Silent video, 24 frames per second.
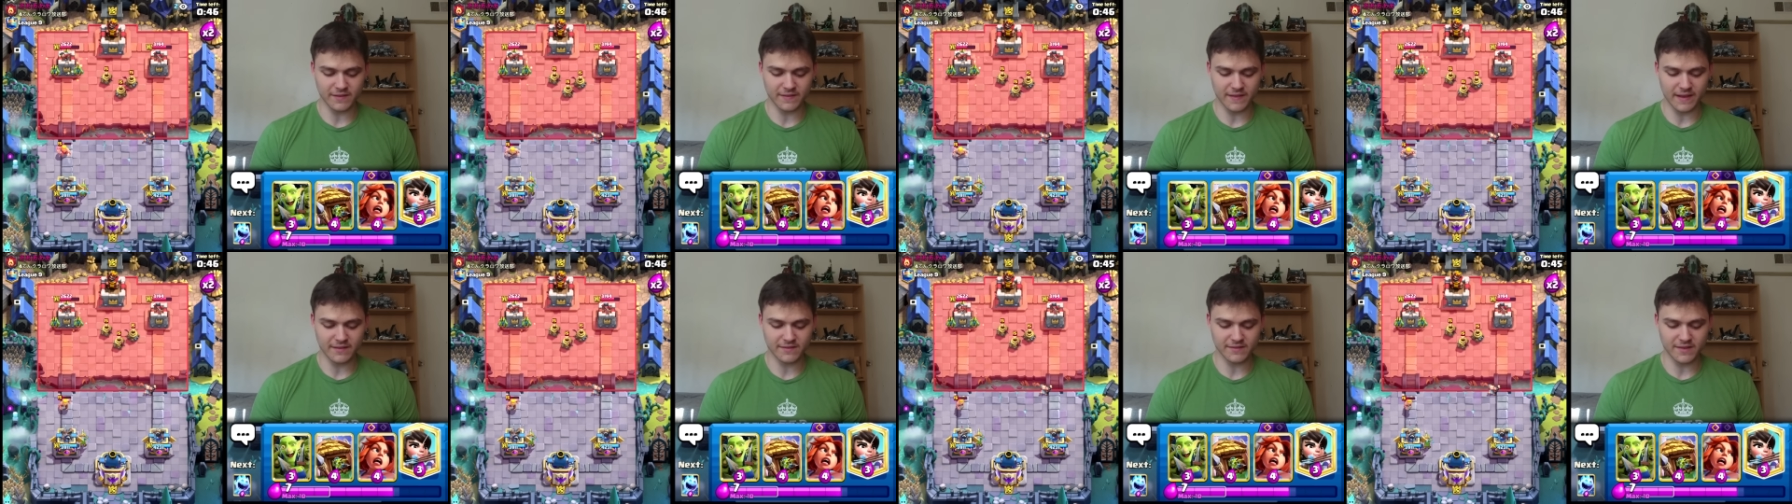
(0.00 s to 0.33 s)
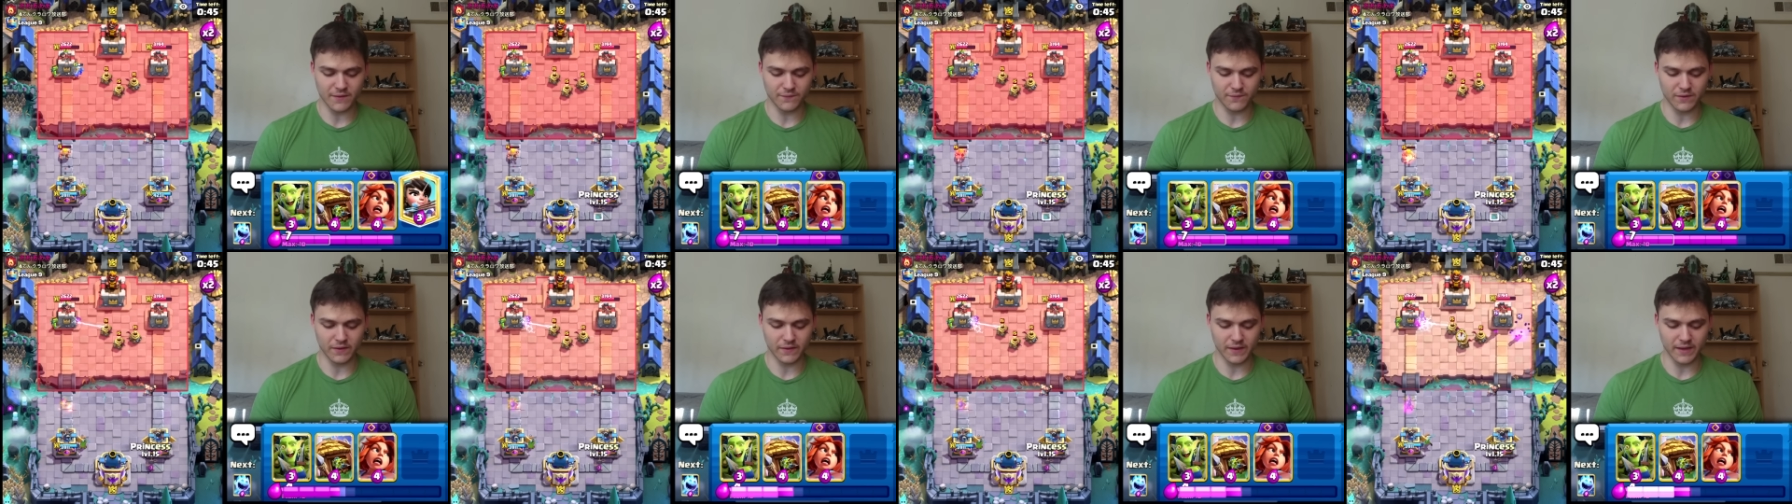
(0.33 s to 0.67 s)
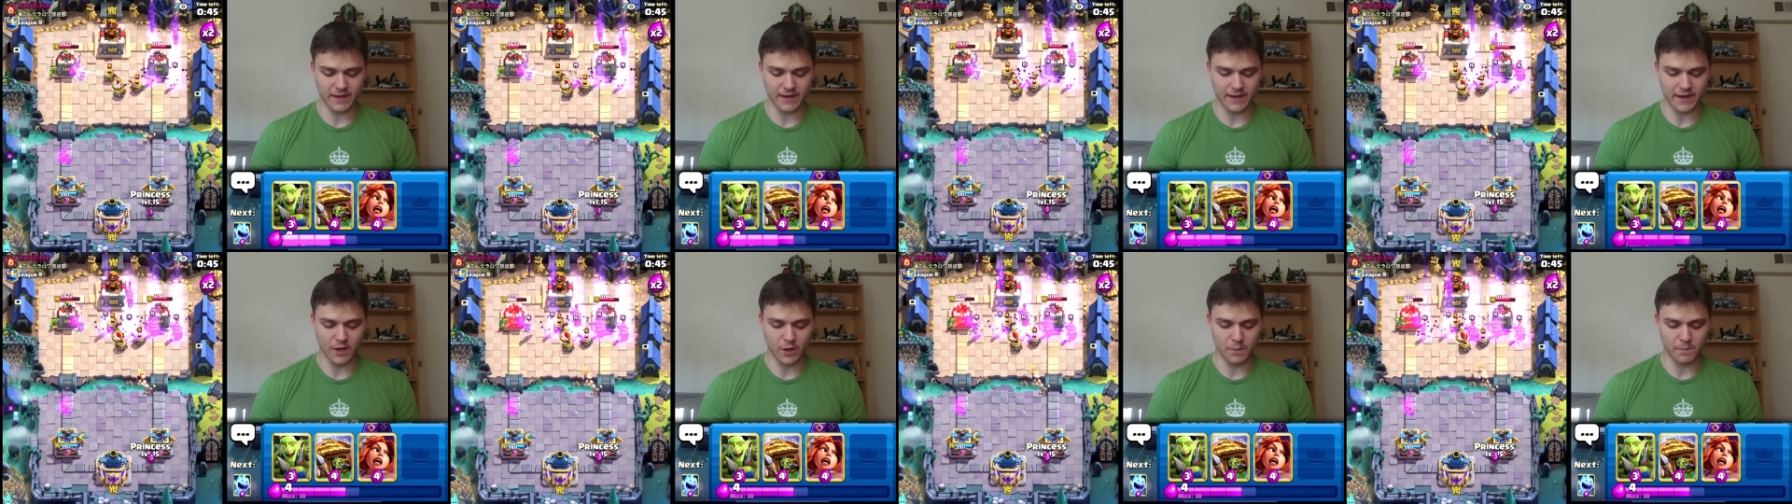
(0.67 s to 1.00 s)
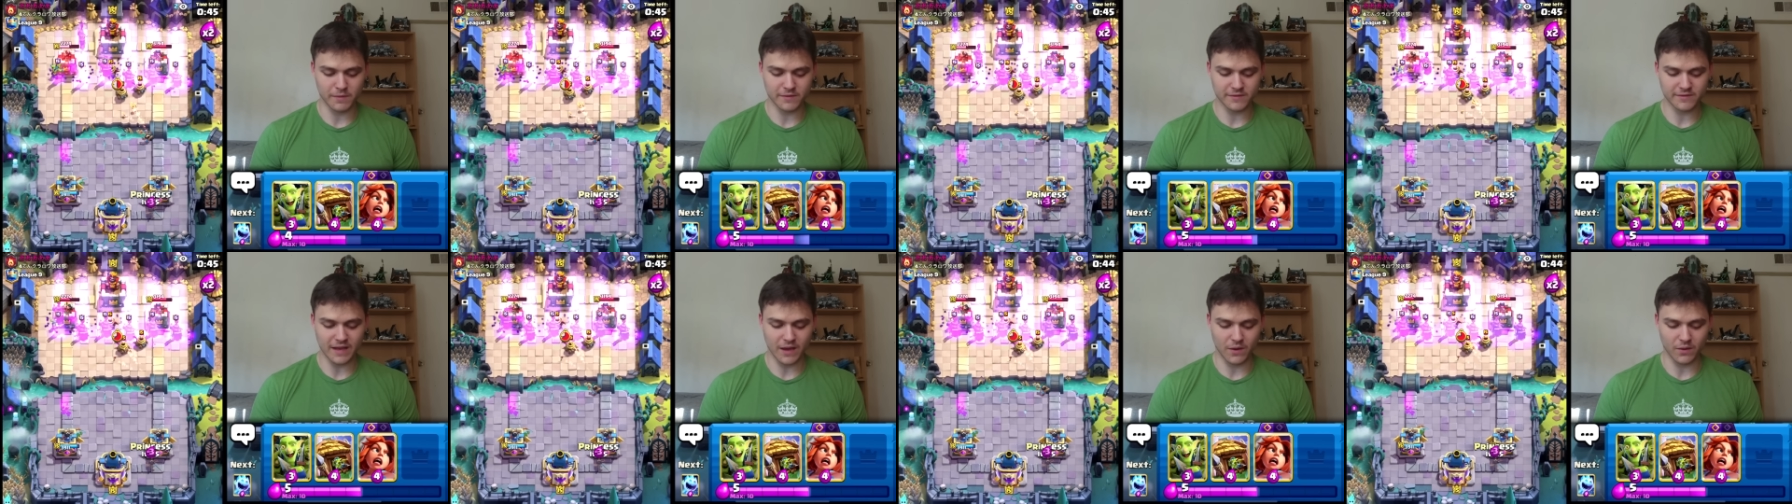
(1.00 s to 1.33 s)
that's definitely going to help
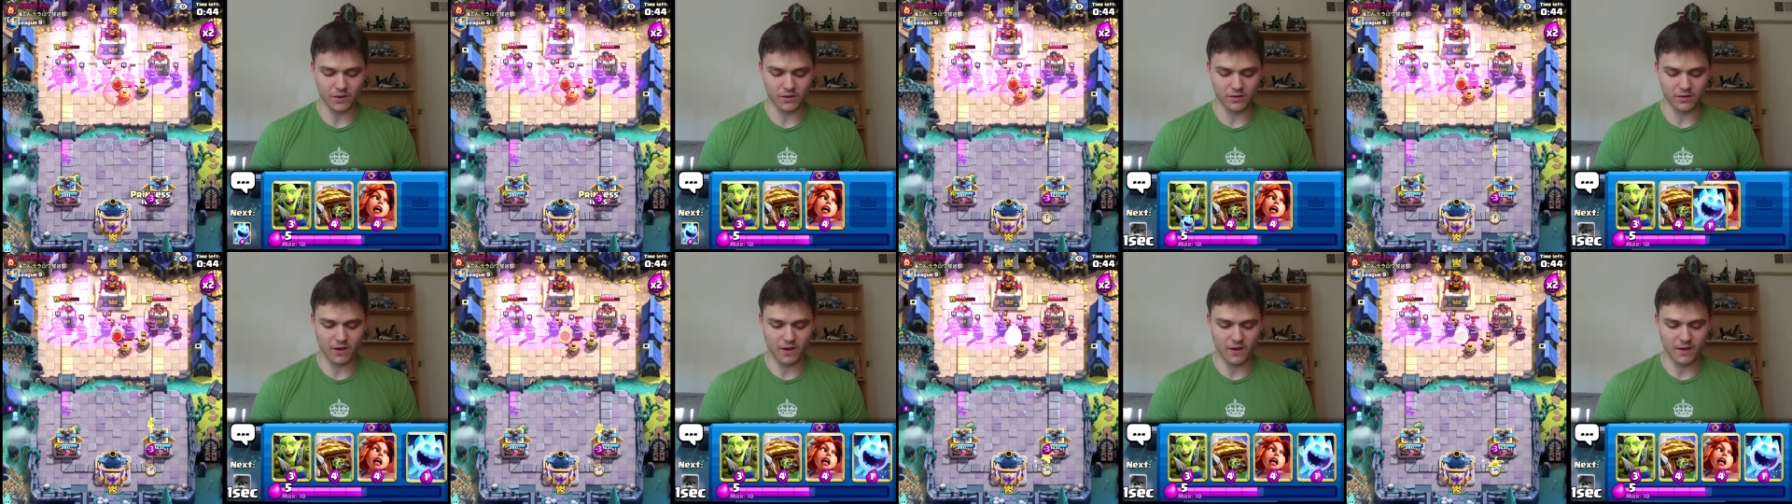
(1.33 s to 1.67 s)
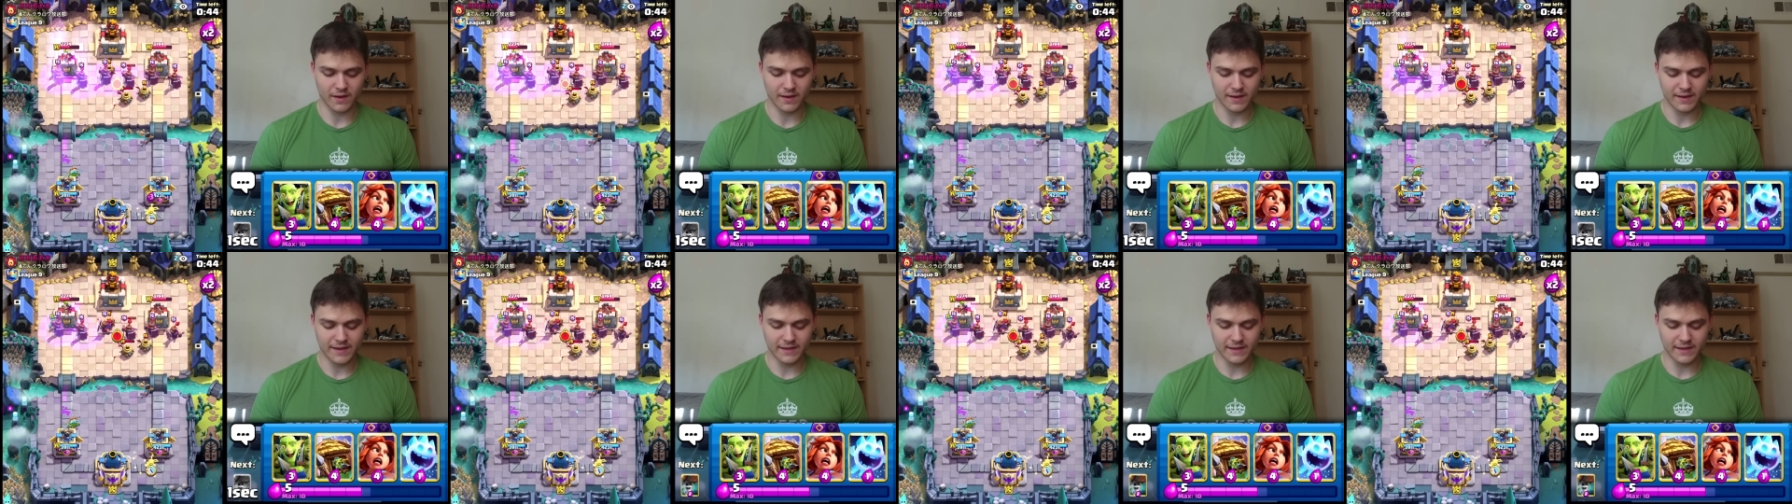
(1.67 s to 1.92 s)
us out a lot.